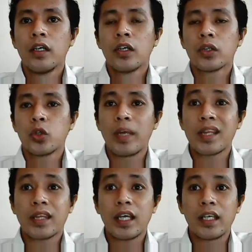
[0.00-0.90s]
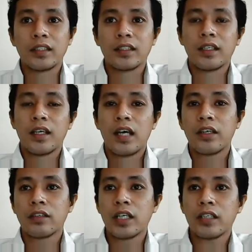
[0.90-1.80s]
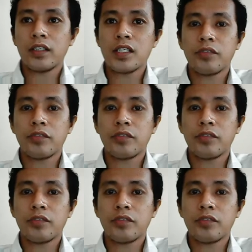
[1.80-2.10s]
to maintain the records of the